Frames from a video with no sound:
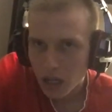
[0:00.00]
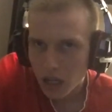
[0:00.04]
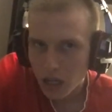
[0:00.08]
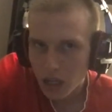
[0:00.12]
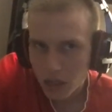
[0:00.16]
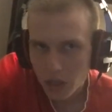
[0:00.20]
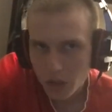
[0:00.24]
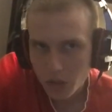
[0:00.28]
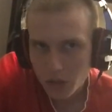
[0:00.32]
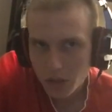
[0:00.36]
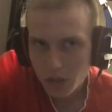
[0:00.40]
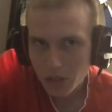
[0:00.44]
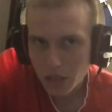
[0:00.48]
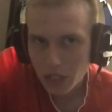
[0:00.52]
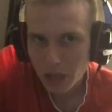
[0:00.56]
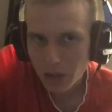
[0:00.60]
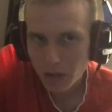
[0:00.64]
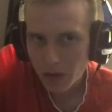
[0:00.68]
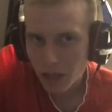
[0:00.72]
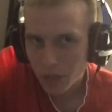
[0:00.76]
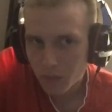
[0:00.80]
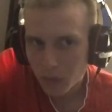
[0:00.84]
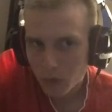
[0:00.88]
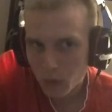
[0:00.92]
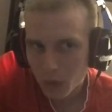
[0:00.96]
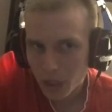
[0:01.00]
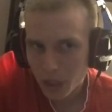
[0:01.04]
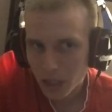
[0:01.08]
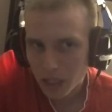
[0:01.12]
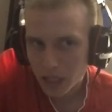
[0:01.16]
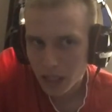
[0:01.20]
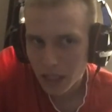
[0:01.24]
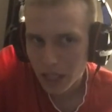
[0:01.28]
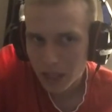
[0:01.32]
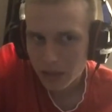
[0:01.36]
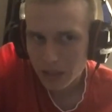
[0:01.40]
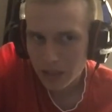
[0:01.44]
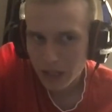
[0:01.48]
There was never that point in
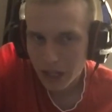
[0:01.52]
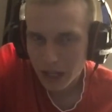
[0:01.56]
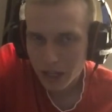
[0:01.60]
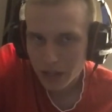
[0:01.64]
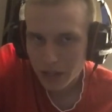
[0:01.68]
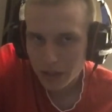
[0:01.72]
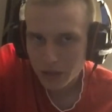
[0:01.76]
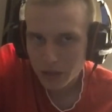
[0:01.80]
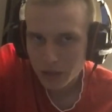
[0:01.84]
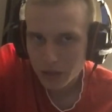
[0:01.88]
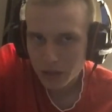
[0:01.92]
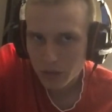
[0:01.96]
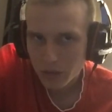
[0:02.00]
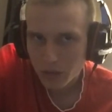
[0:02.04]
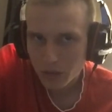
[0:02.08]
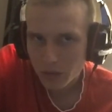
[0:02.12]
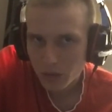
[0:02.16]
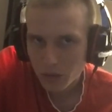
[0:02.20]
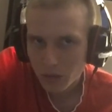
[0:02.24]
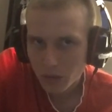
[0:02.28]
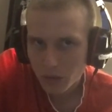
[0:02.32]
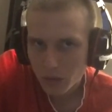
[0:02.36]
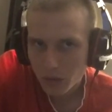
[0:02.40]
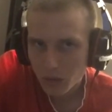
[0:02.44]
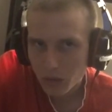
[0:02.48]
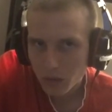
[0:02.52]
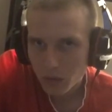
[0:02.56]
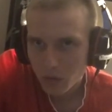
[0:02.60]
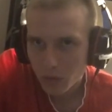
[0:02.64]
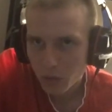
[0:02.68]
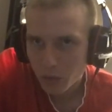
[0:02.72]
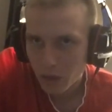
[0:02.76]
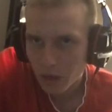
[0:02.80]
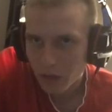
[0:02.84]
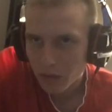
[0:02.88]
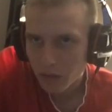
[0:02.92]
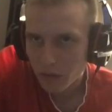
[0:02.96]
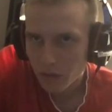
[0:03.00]
time. The Dodgers were
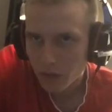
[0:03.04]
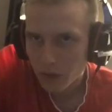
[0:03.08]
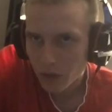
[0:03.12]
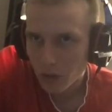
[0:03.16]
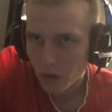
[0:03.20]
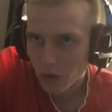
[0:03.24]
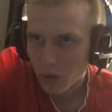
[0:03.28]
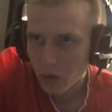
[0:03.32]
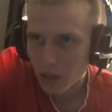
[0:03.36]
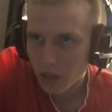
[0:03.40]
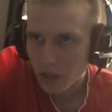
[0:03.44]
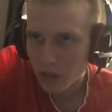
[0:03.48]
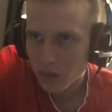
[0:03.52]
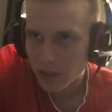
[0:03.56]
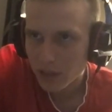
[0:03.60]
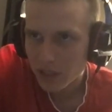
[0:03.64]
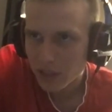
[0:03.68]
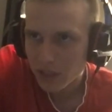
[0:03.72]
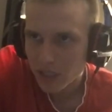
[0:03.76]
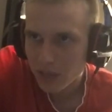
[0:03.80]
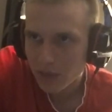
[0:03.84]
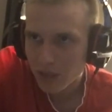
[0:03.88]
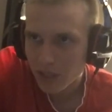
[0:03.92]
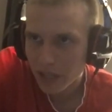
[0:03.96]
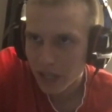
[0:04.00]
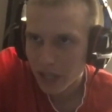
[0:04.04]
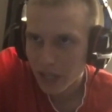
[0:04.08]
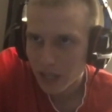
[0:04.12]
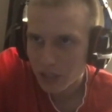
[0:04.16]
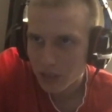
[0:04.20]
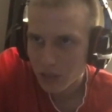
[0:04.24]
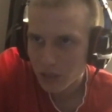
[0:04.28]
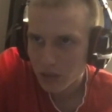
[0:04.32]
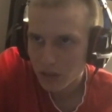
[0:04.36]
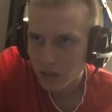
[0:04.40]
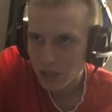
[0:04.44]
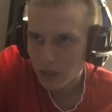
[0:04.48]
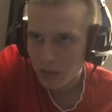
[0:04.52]
by far and away the best team in the
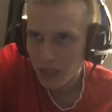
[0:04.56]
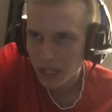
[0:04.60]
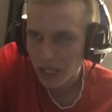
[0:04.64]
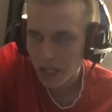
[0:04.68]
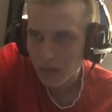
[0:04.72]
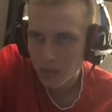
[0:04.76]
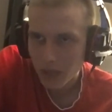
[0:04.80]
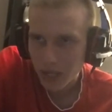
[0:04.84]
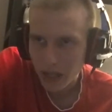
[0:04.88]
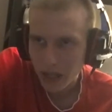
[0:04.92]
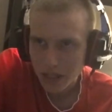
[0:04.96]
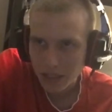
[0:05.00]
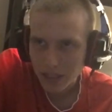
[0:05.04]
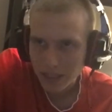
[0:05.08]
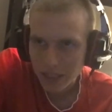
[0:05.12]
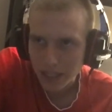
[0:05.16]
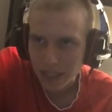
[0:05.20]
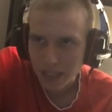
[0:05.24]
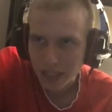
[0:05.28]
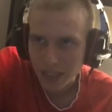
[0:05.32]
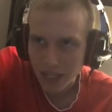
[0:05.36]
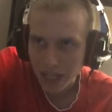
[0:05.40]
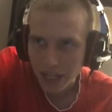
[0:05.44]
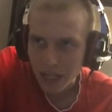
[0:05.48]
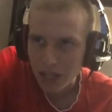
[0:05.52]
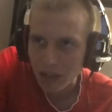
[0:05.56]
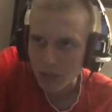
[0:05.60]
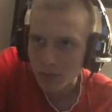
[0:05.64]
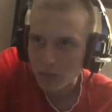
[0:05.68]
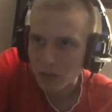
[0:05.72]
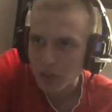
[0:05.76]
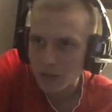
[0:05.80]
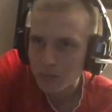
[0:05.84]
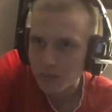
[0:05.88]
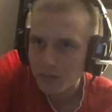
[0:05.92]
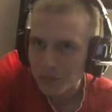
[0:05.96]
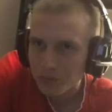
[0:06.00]
National League by about 10 games.